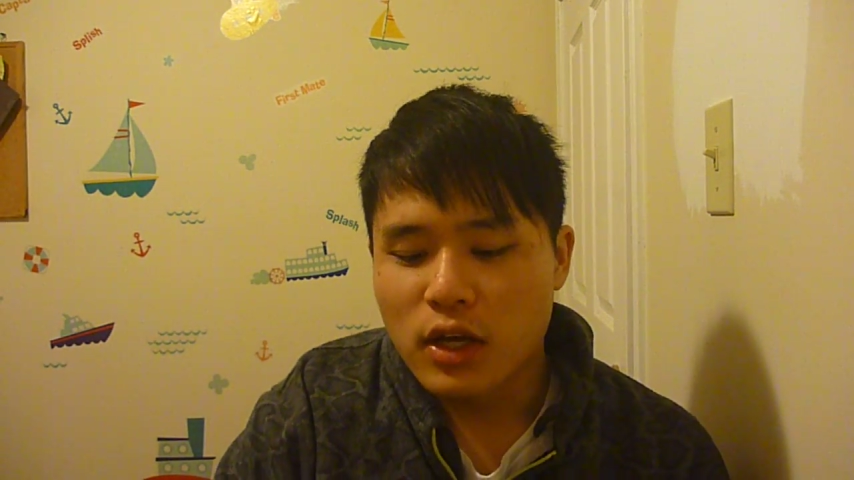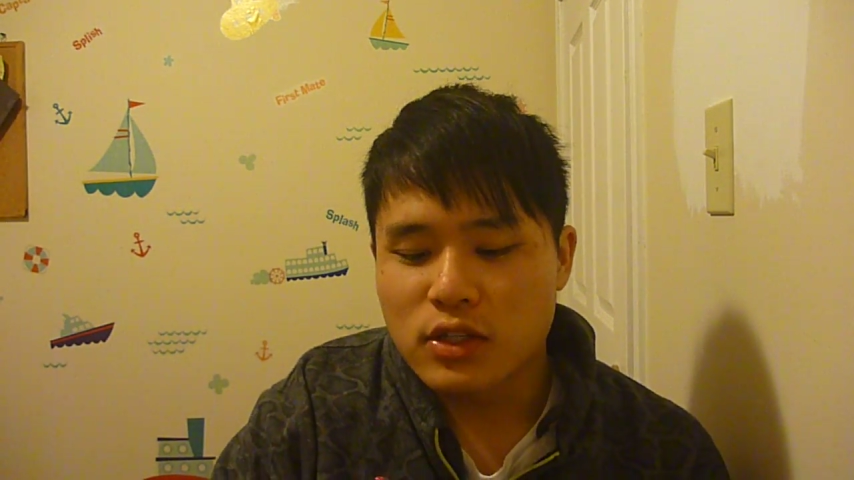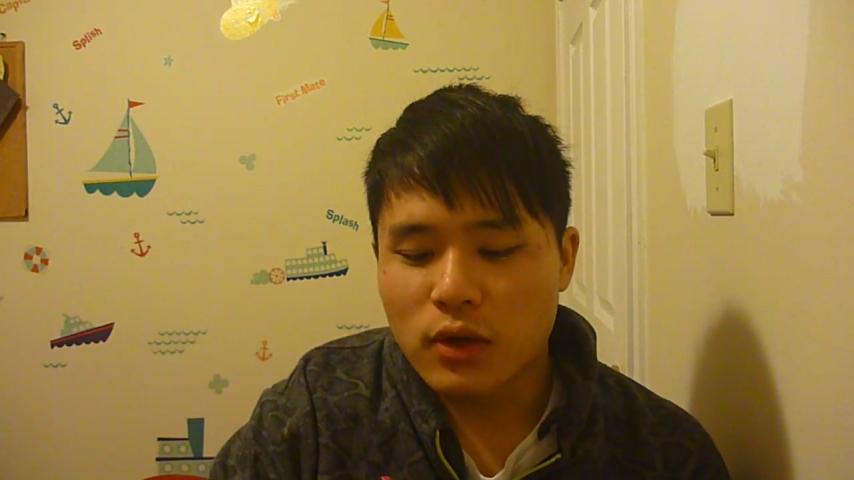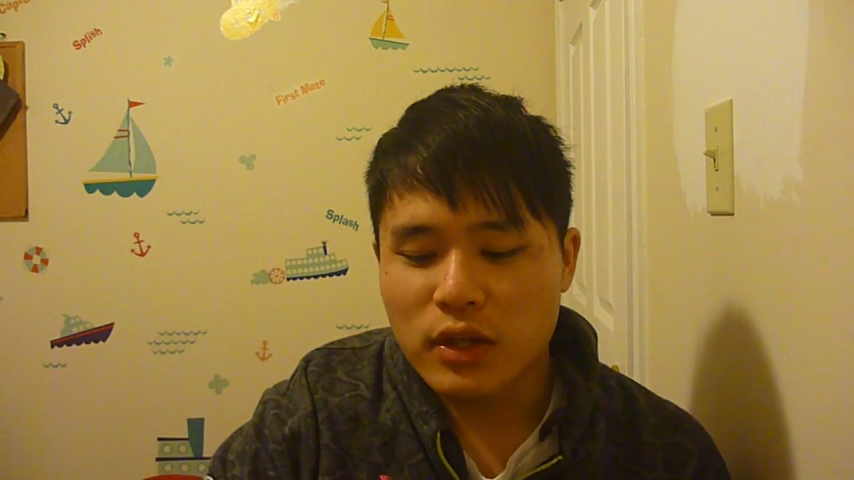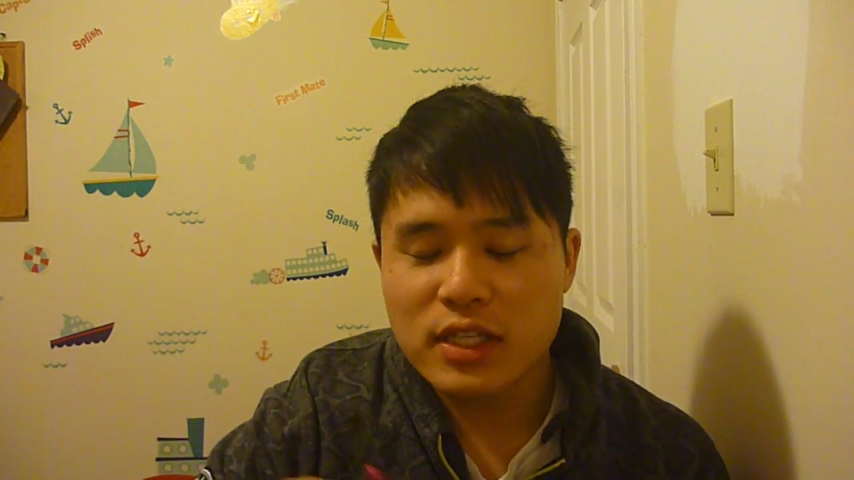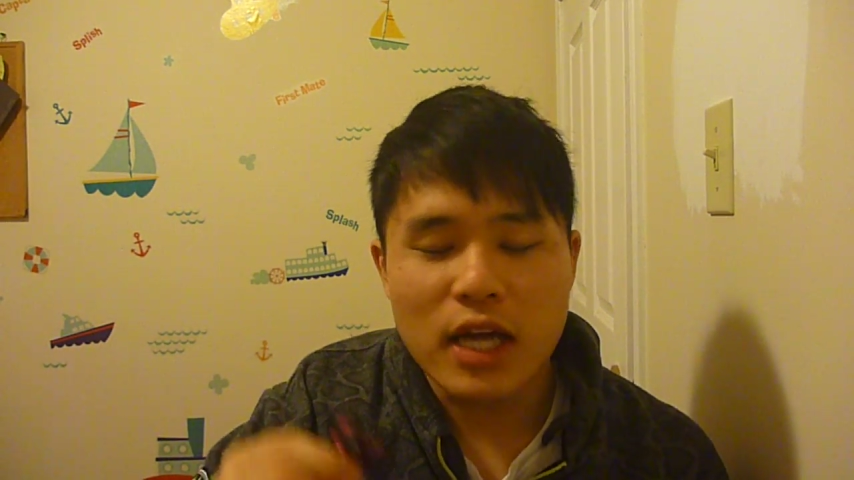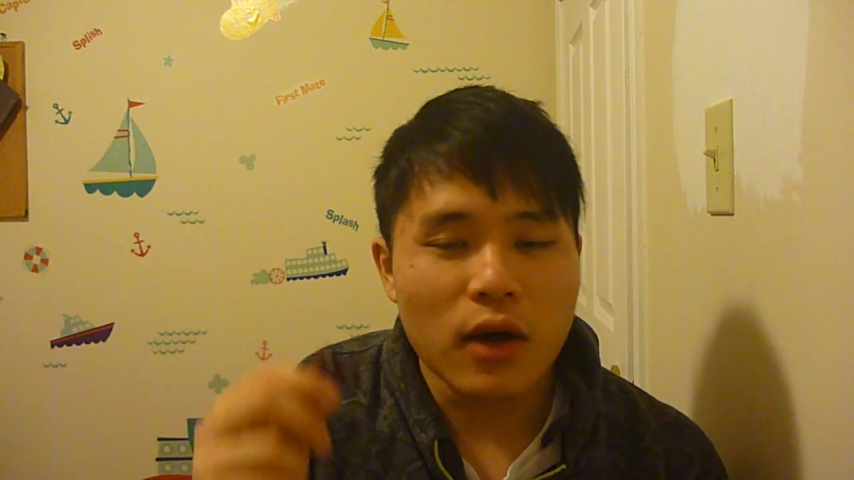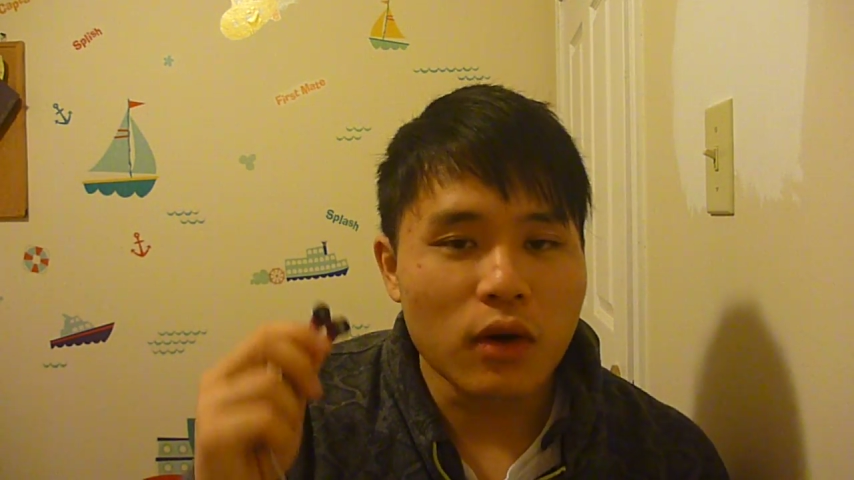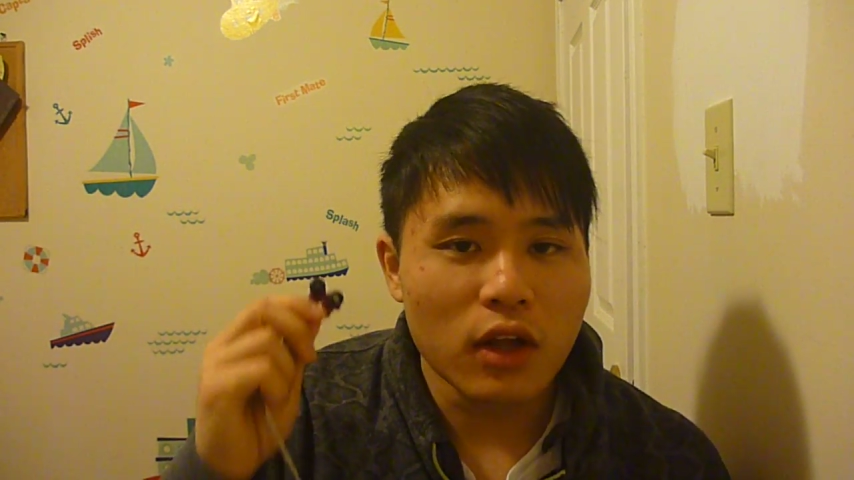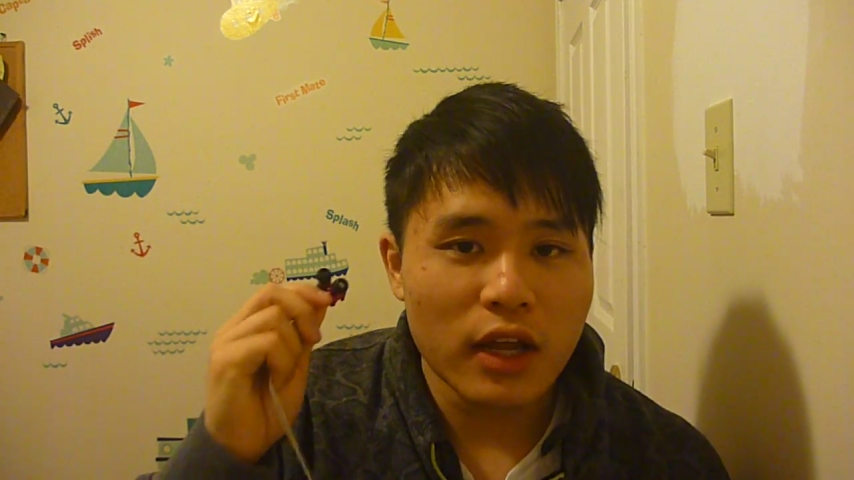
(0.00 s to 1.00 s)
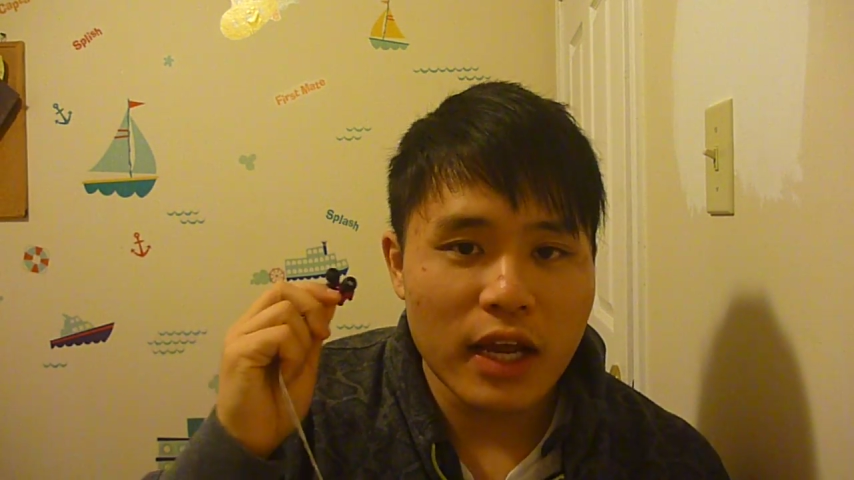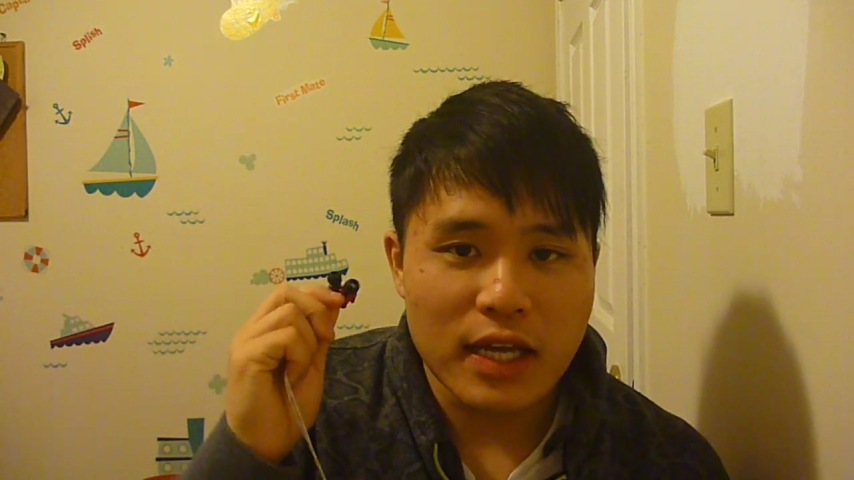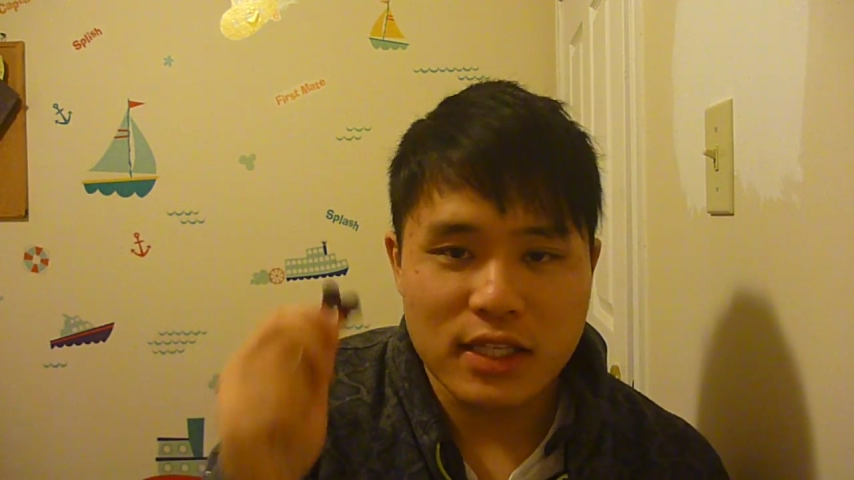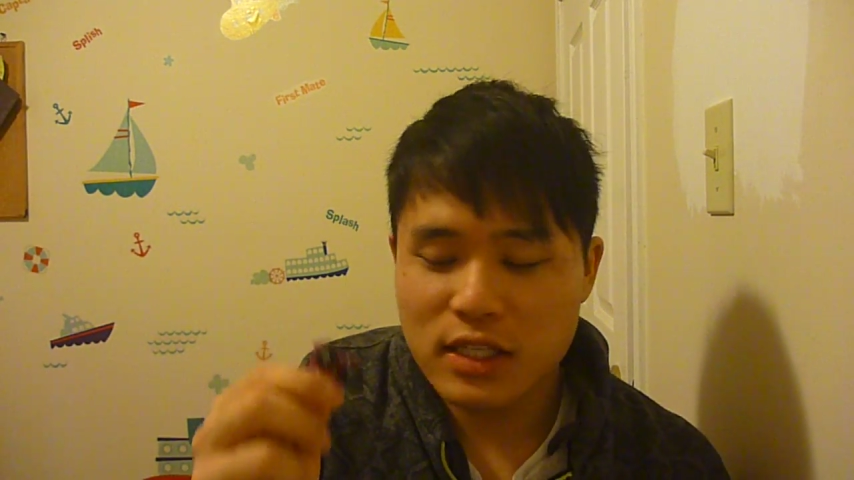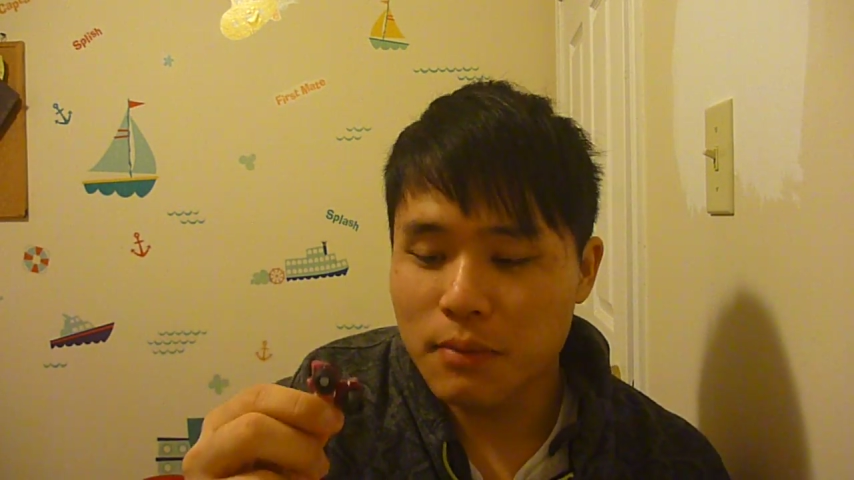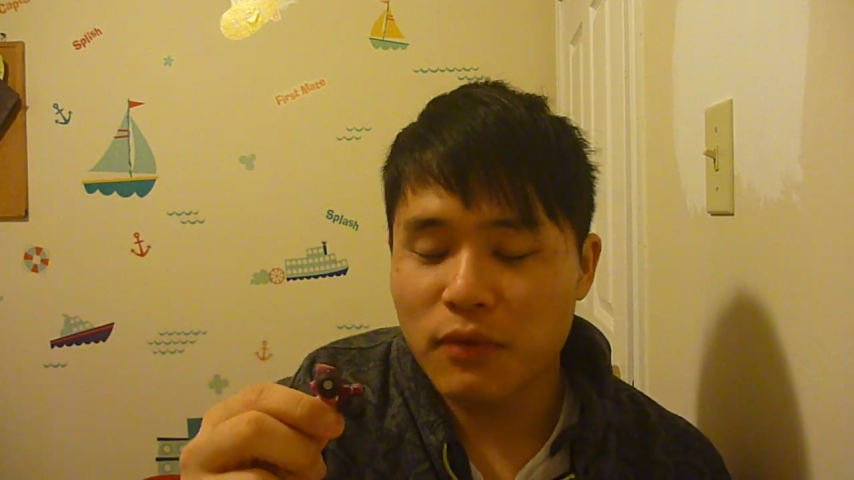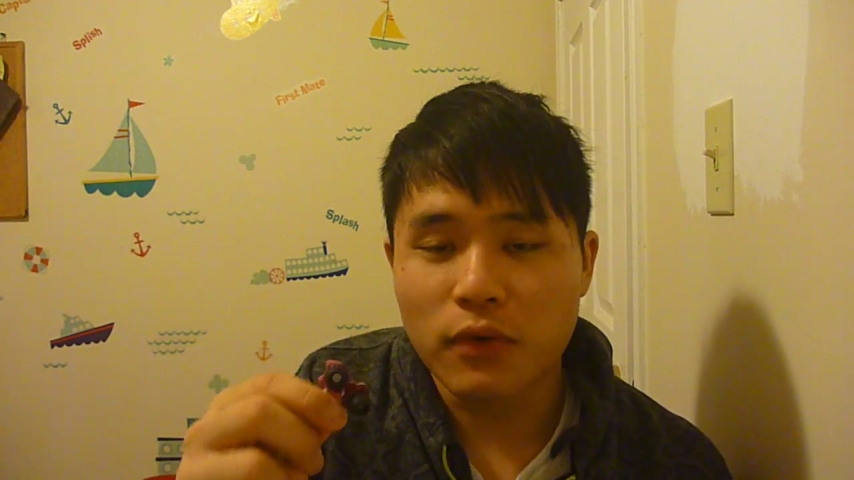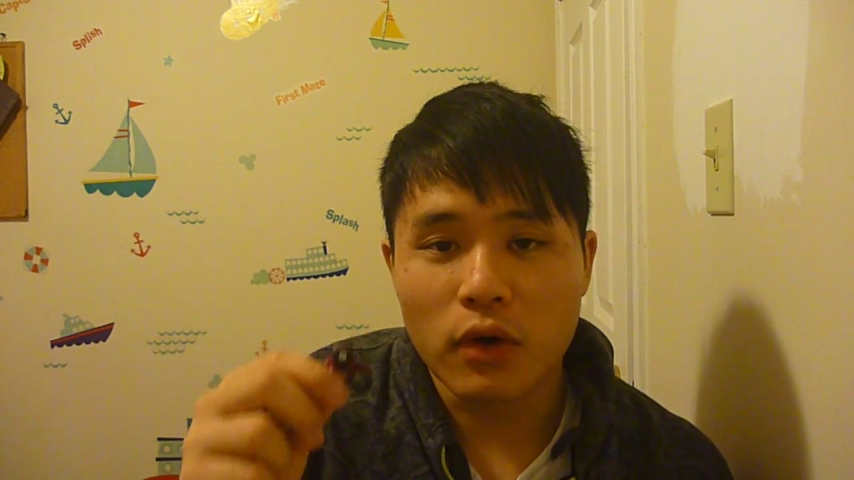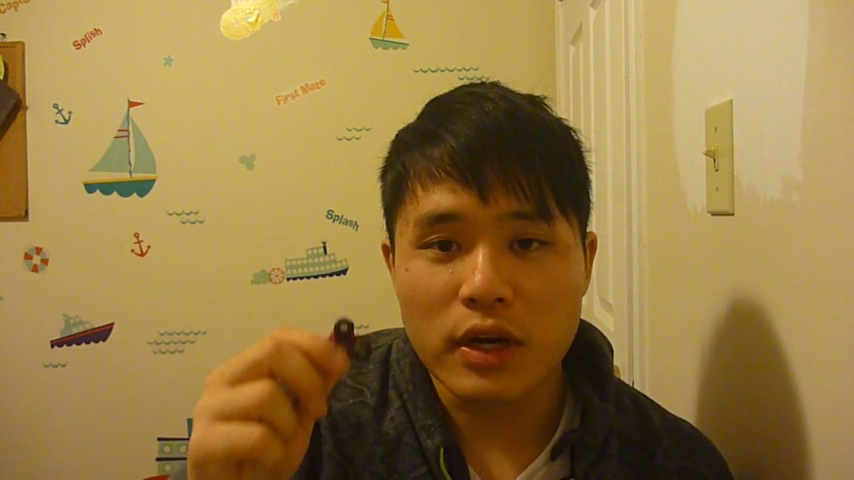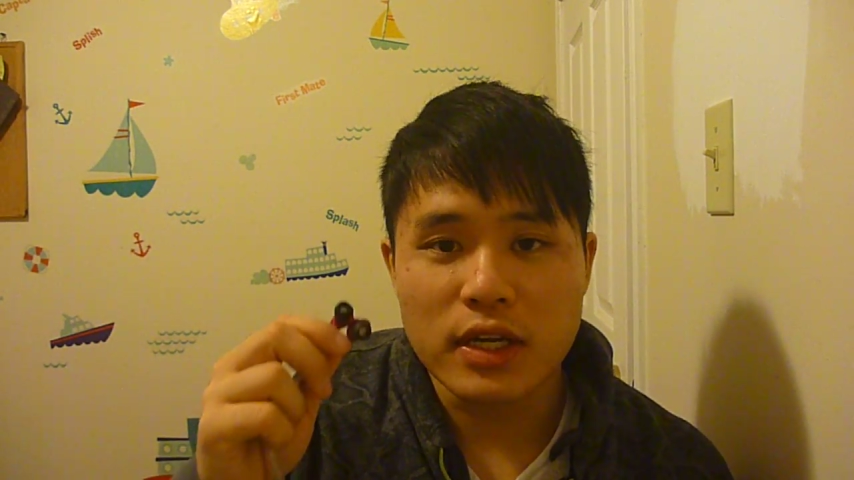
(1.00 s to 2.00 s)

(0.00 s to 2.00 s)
So the sound quality, as I said before,